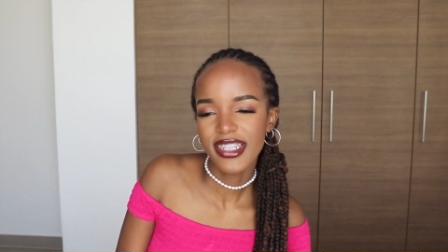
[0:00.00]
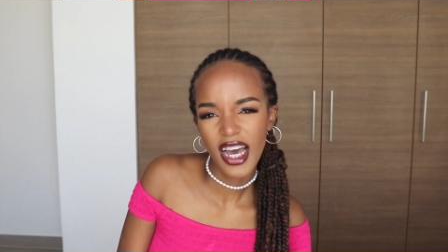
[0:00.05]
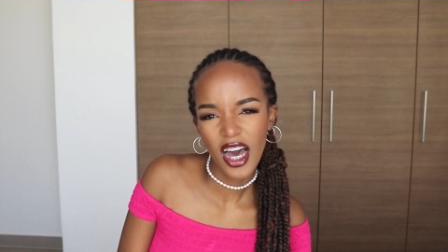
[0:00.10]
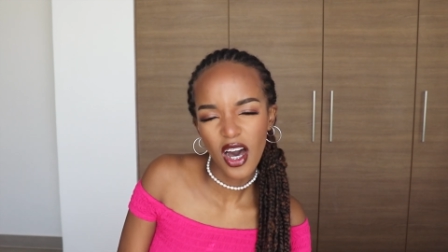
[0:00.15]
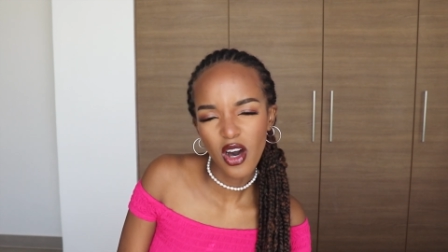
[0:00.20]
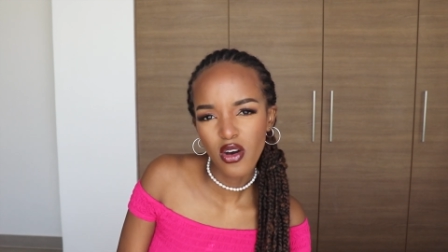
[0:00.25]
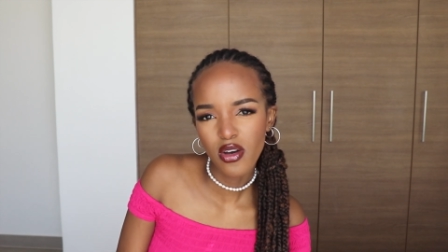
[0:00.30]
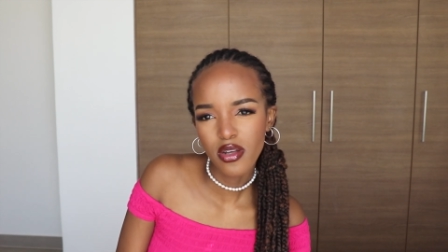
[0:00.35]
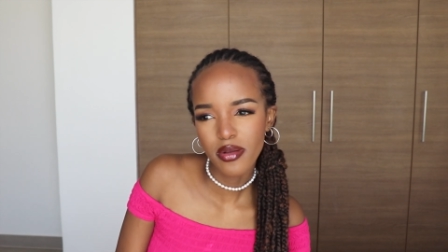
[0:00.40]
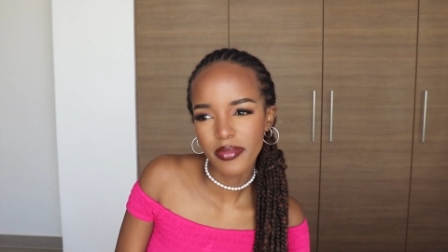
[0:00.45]

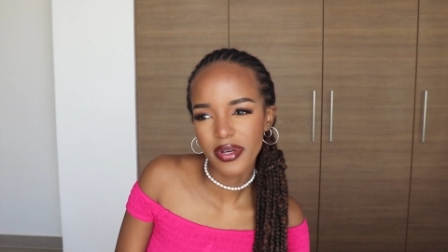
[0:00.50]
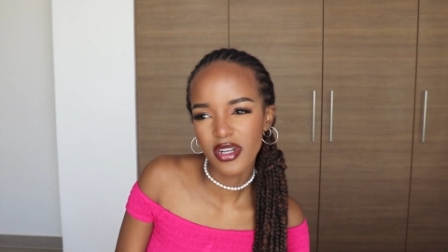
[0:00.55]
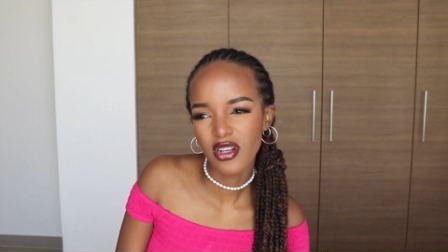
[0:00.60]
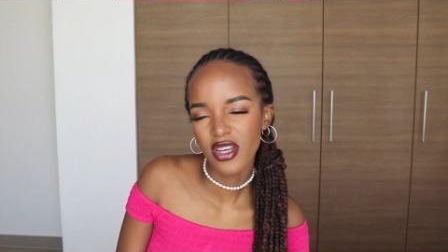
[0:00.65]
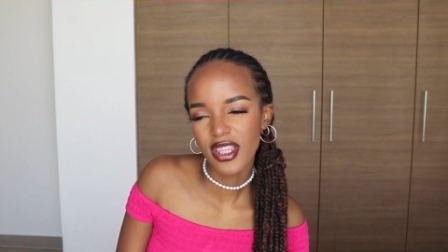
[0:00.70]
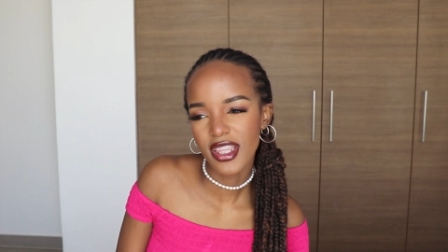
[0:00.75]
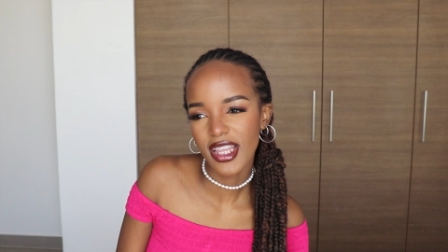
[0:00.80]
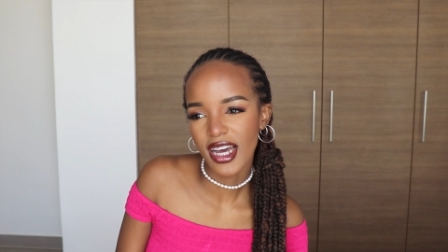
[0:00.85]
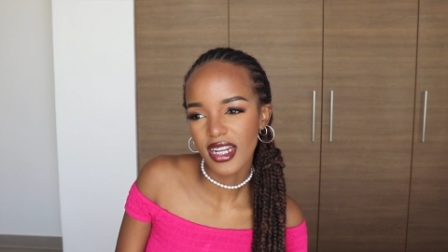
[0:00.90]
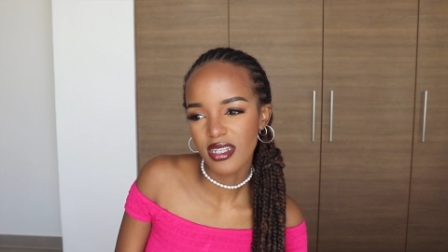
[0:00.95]
town but
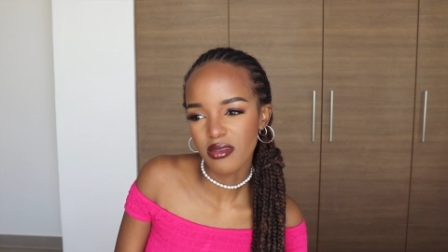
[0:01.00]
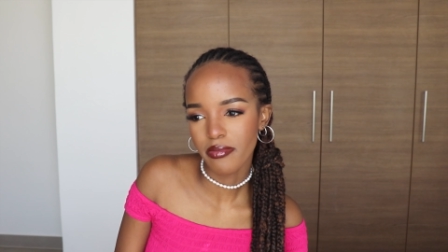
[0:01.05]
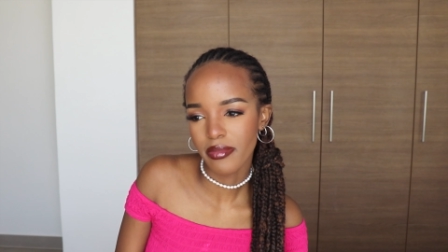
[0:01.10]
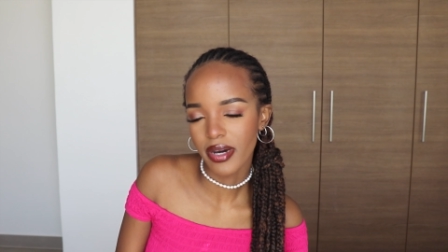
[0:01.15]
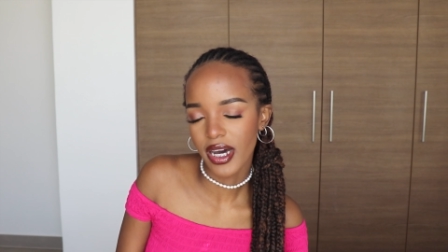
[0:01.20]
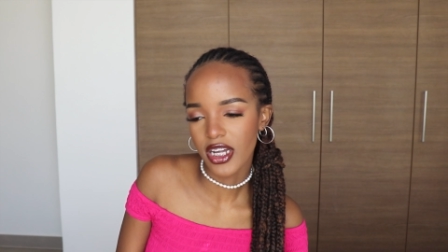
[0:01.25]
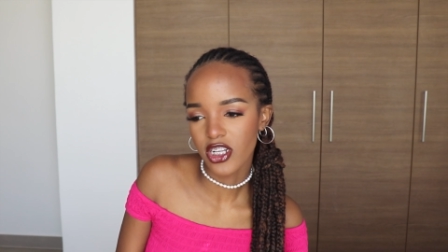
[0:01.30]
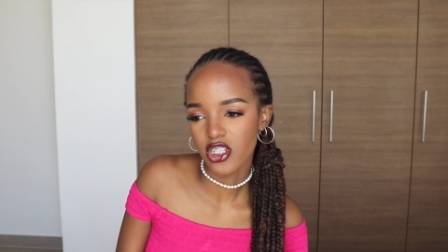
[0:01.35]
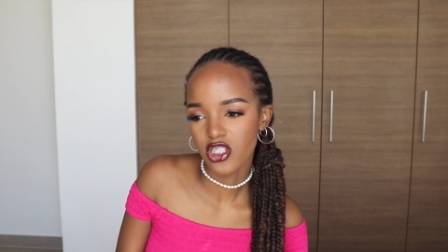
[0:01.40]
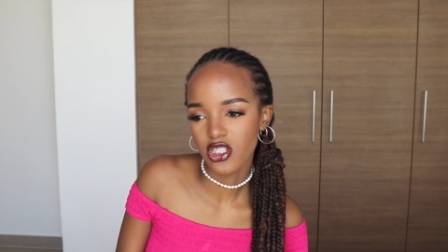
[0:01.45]
not that
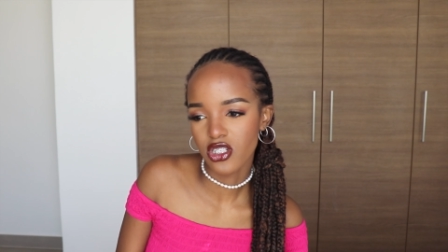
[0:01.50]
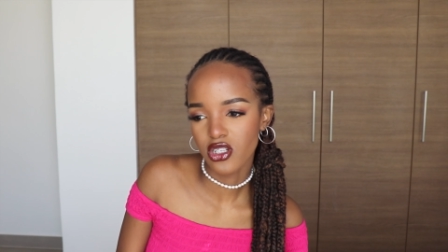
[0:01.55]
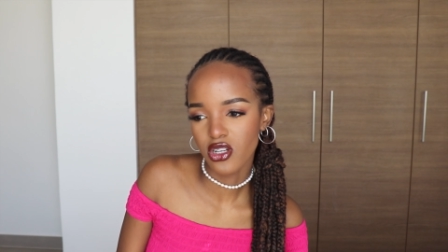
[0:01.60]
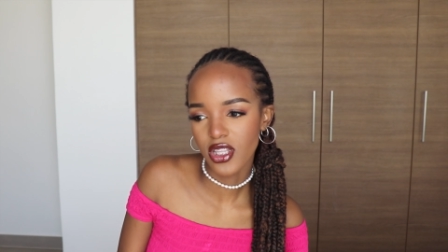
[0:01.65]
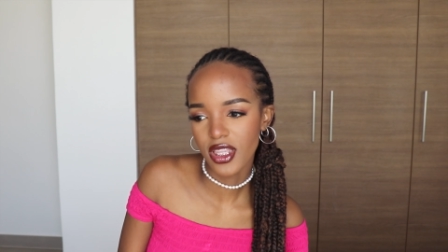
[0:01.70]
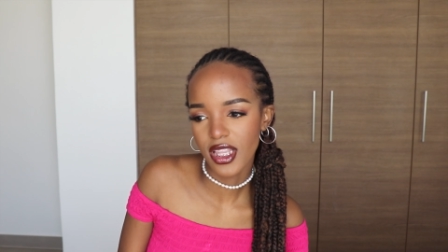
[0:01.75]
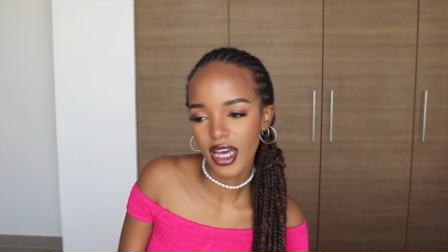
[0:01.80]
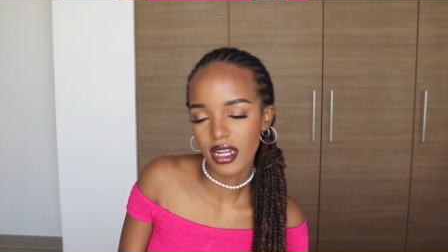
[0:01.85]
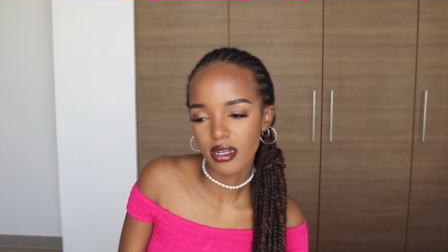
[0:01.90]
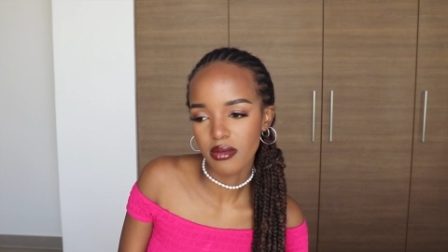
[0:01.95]
much
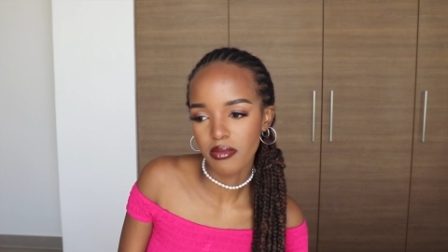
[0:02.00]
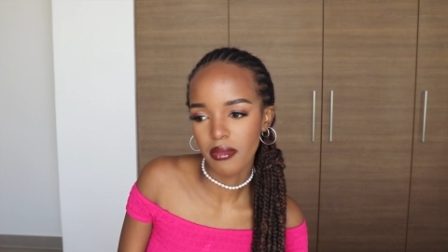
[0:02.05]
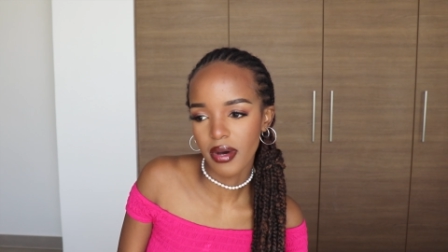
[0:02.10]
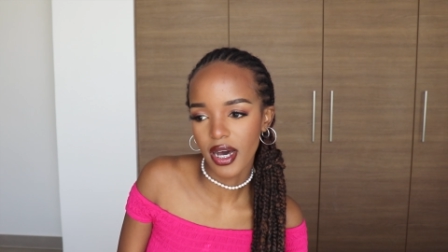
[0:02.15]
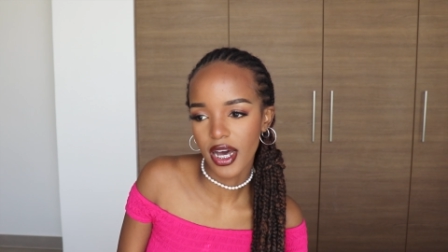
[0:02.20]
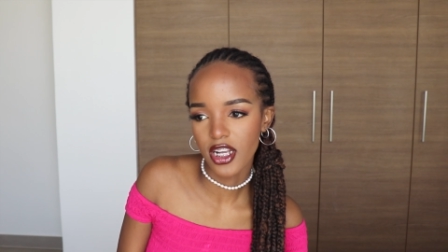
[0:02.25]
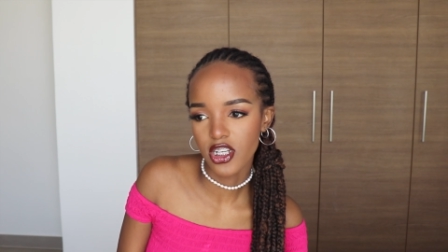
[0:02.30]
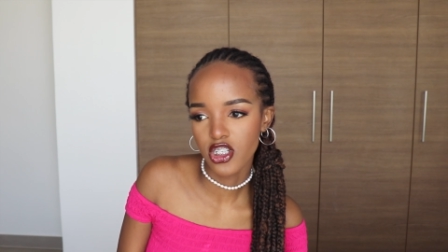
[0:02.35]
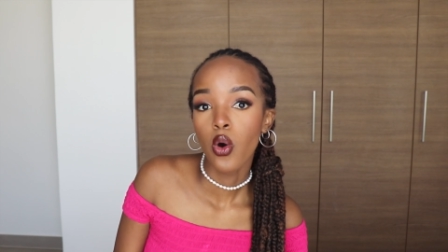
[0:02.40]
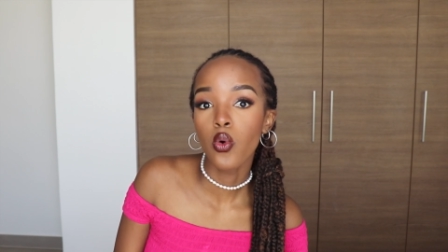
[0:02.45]
not that
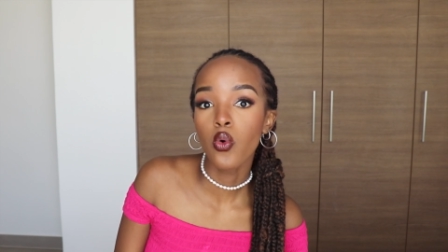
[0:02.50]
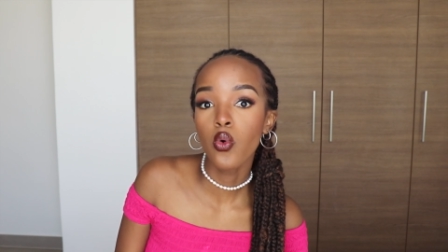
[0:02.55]
much